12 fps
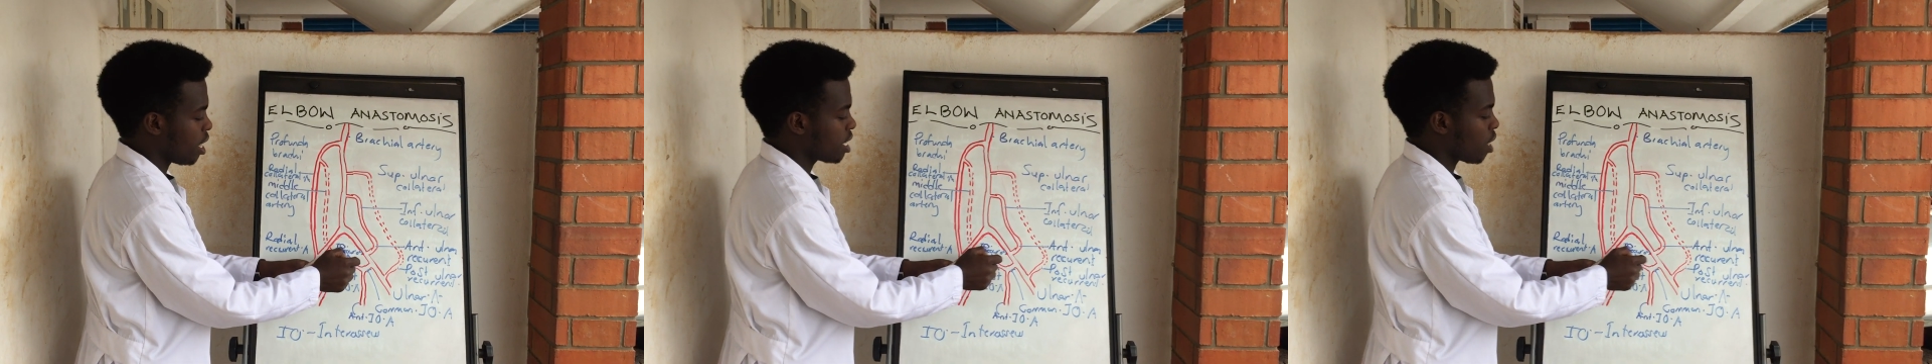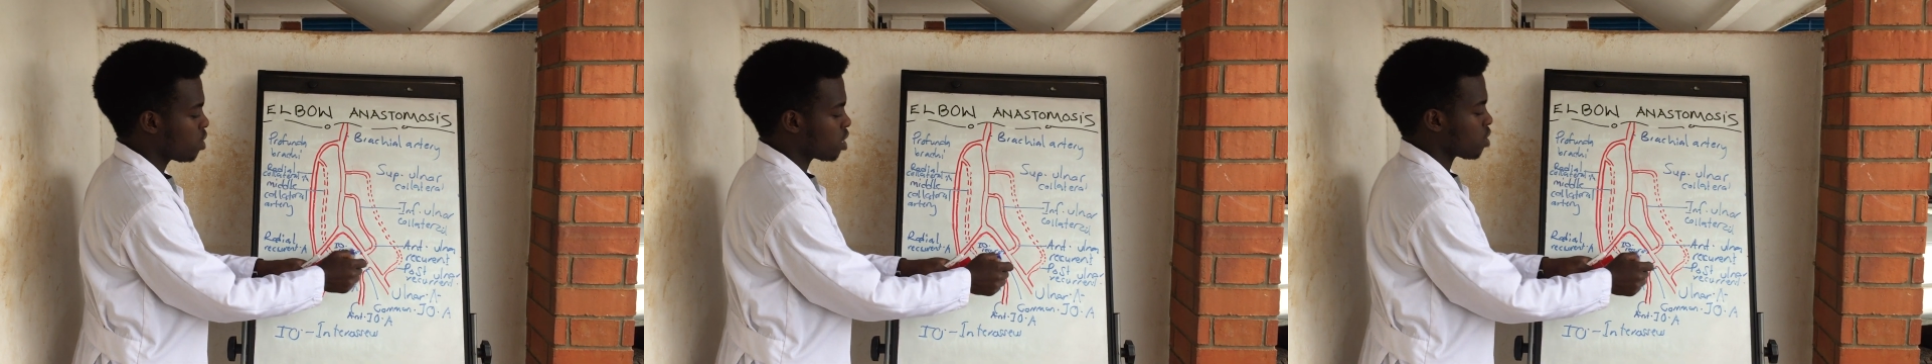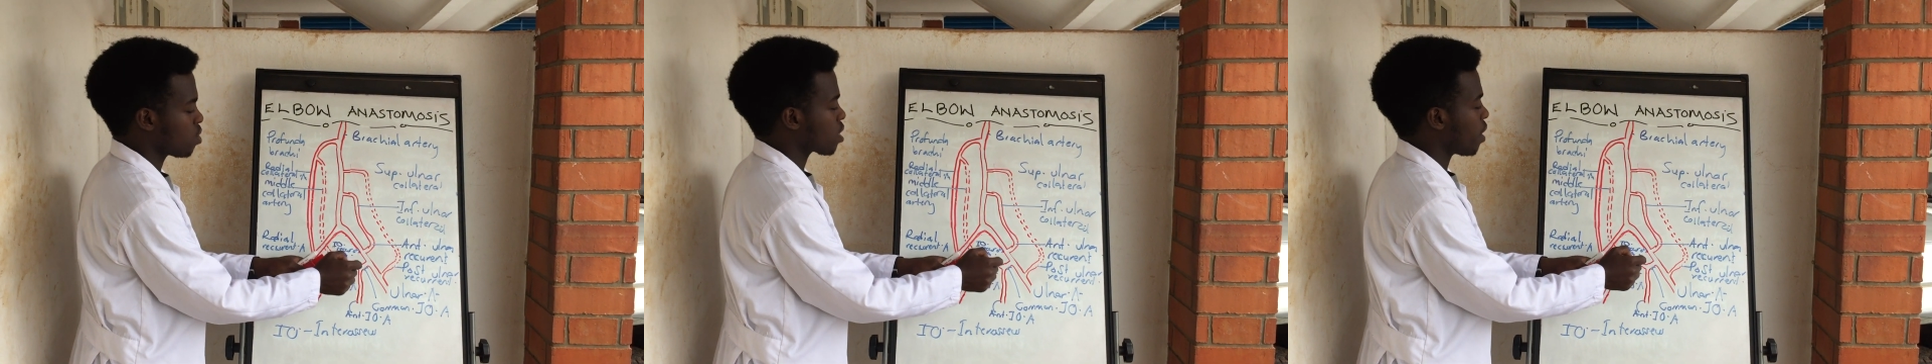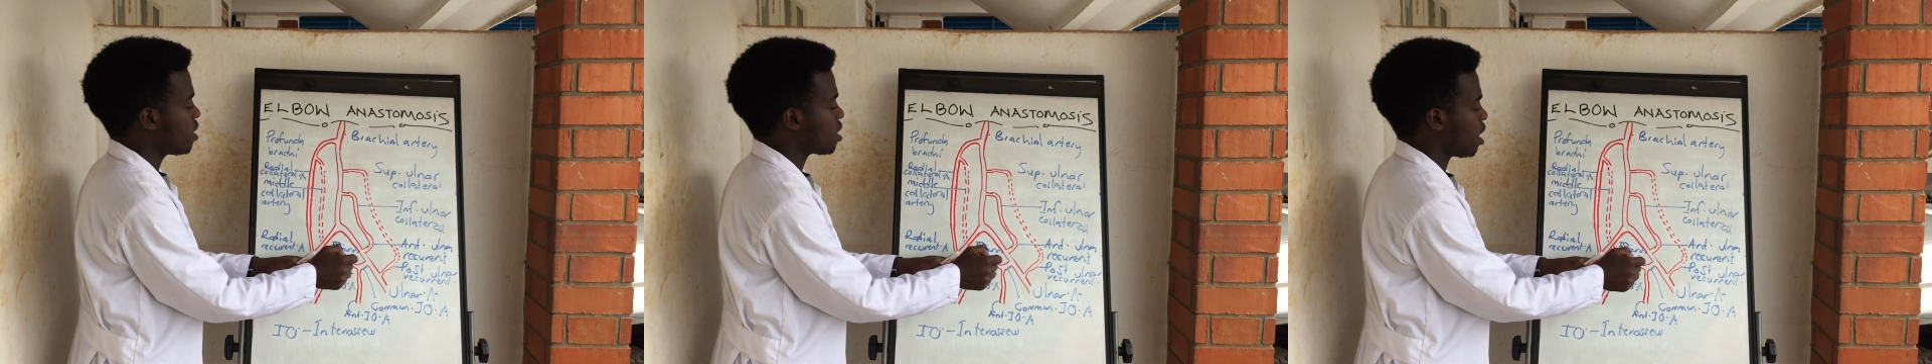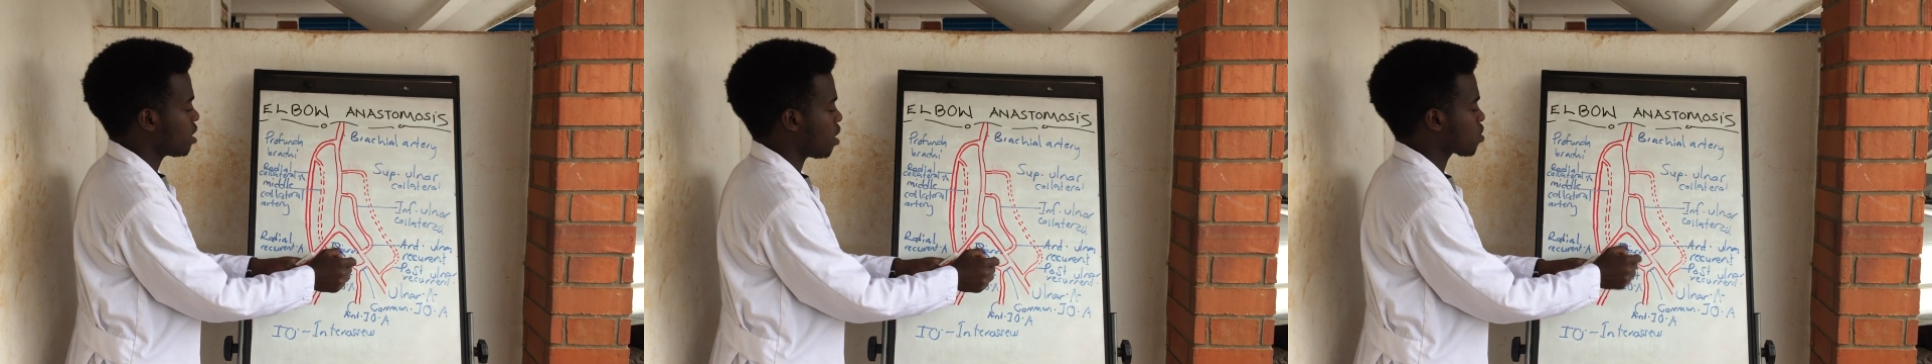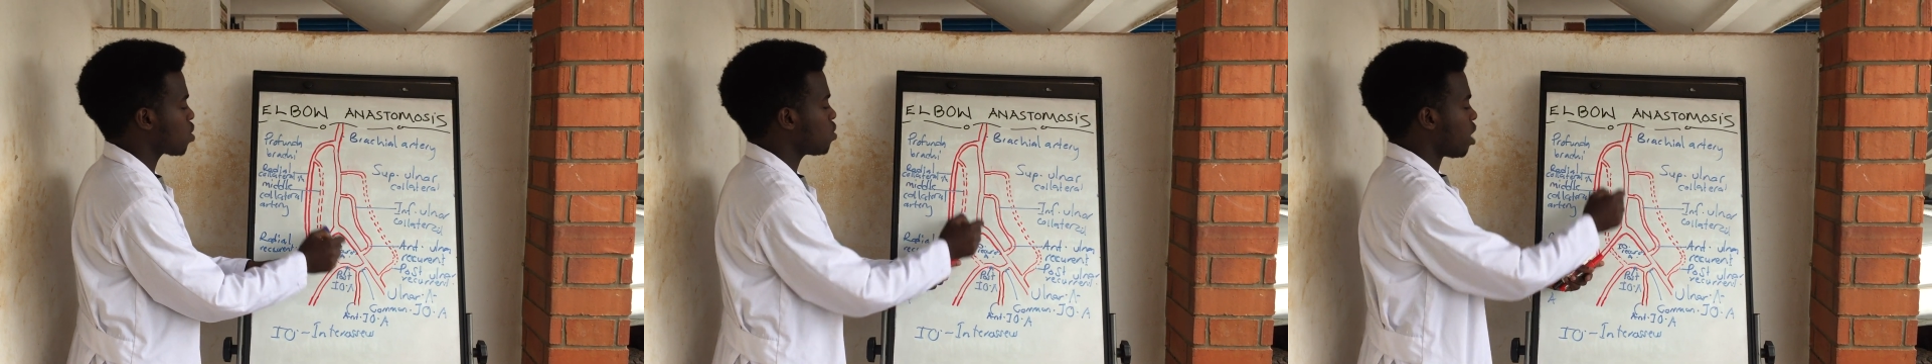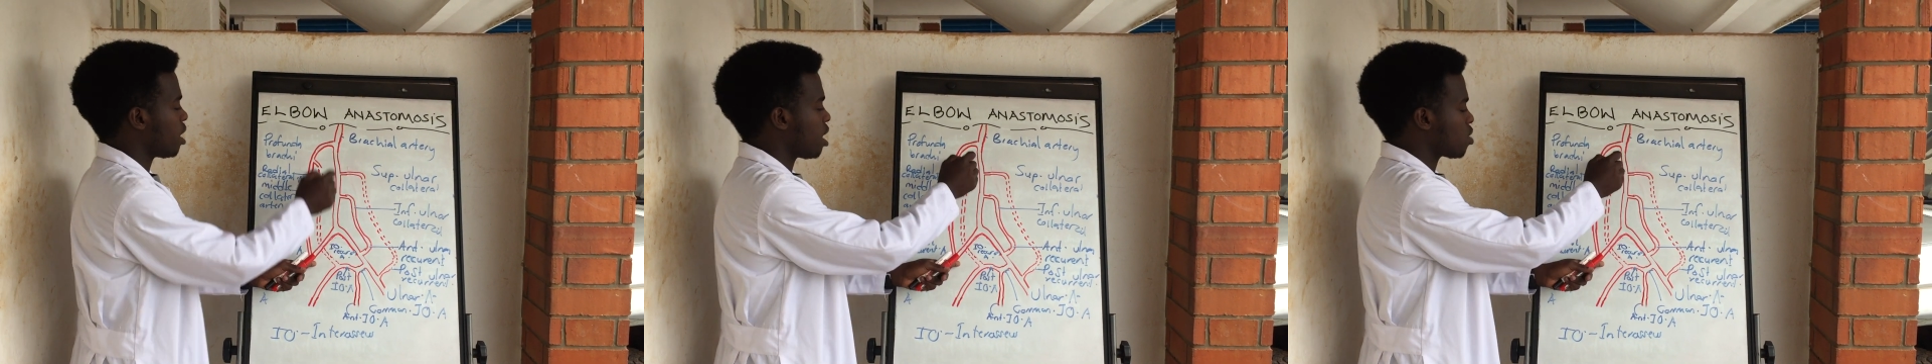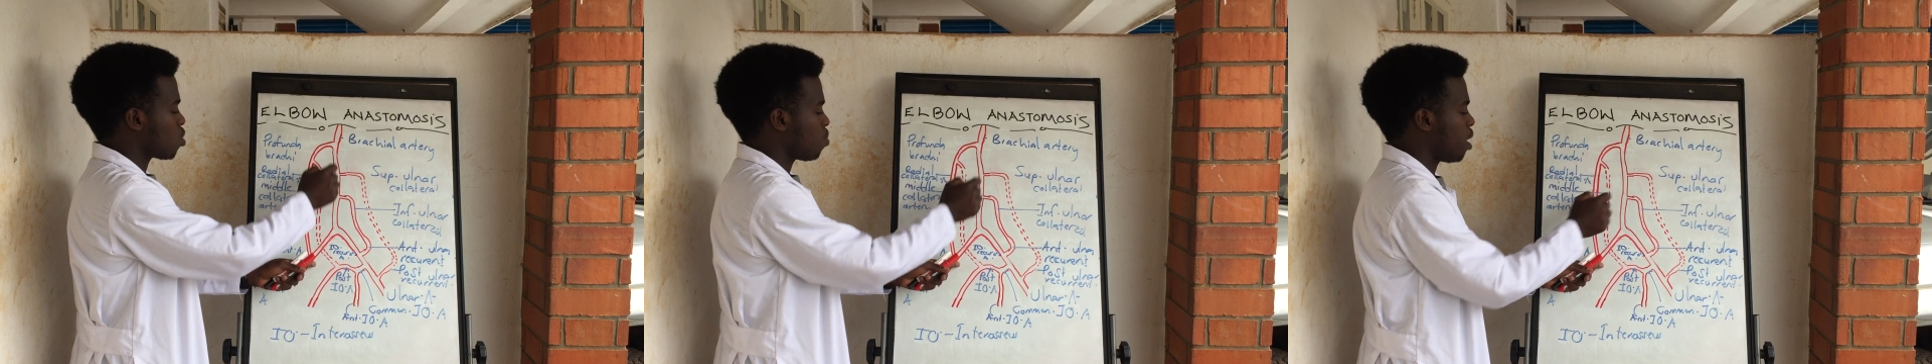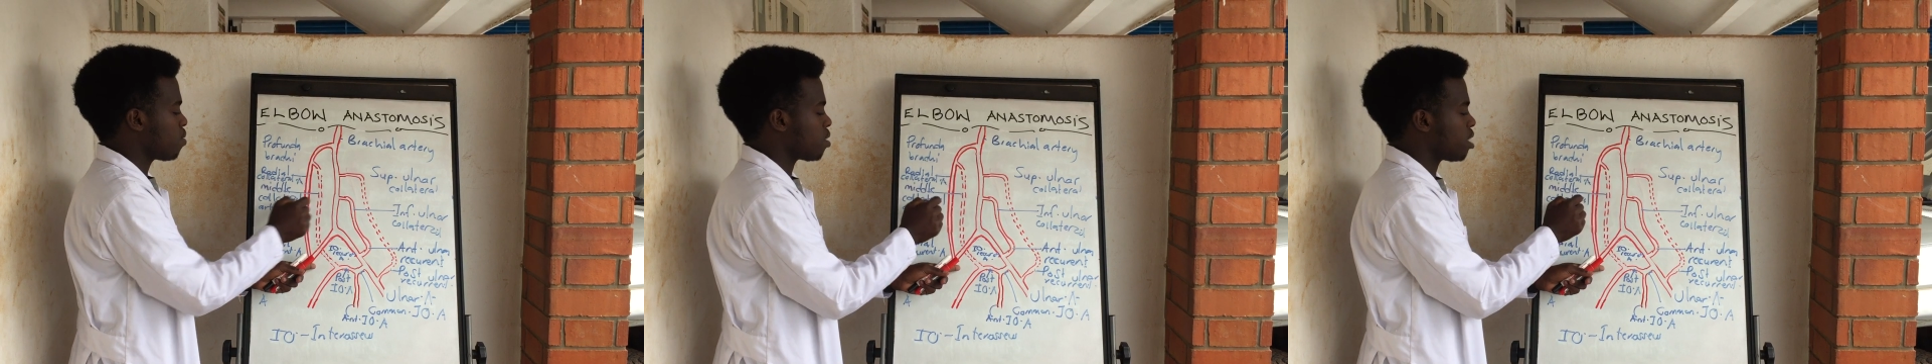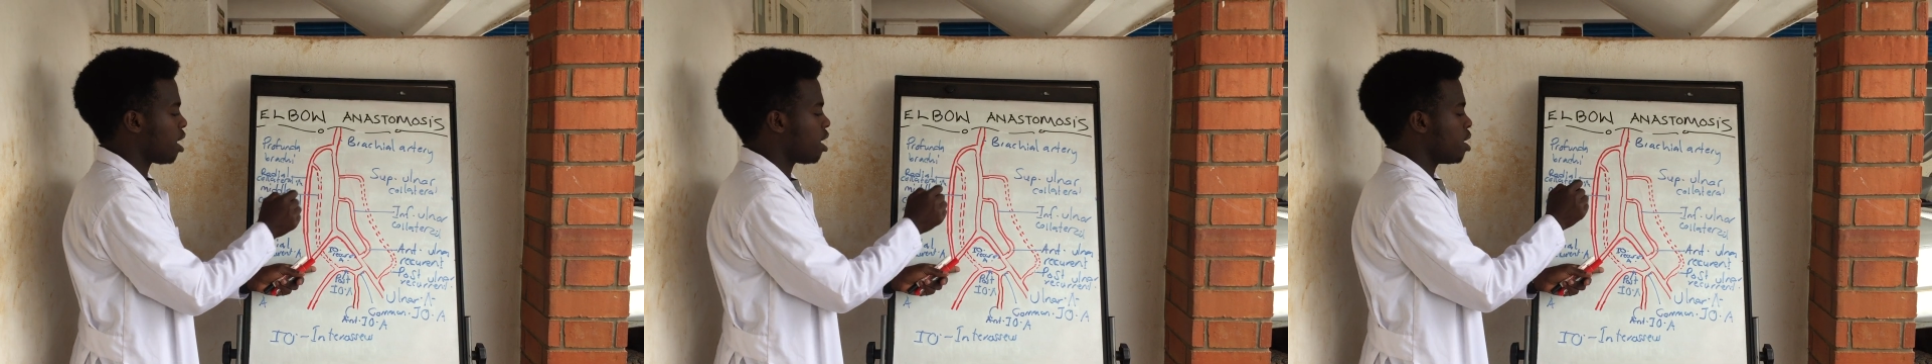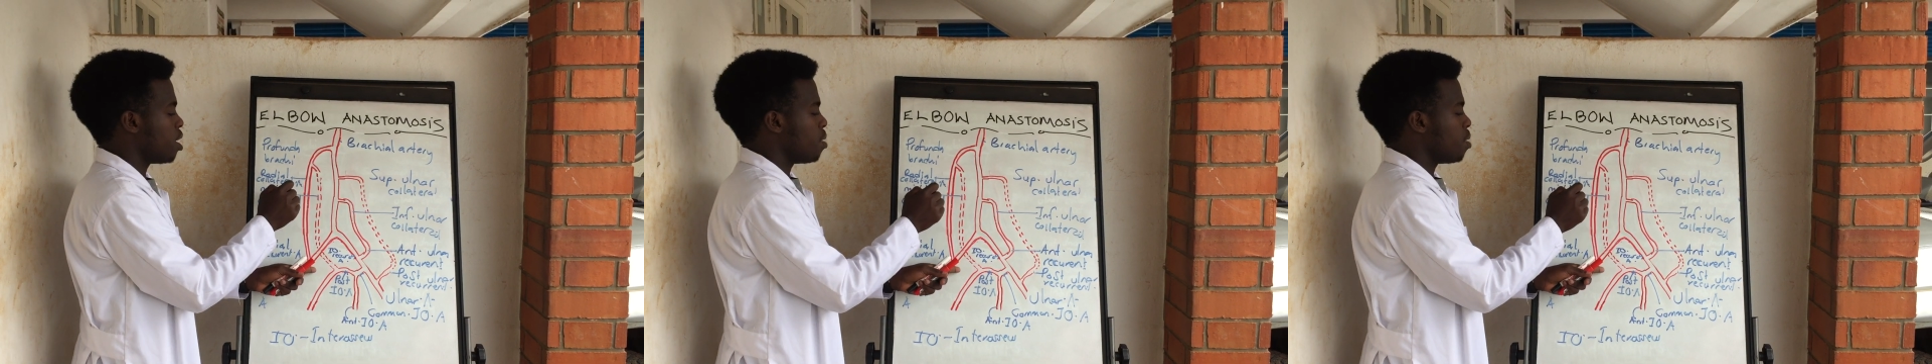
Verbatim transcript: interosseous recurrent artery is going to anastomize with the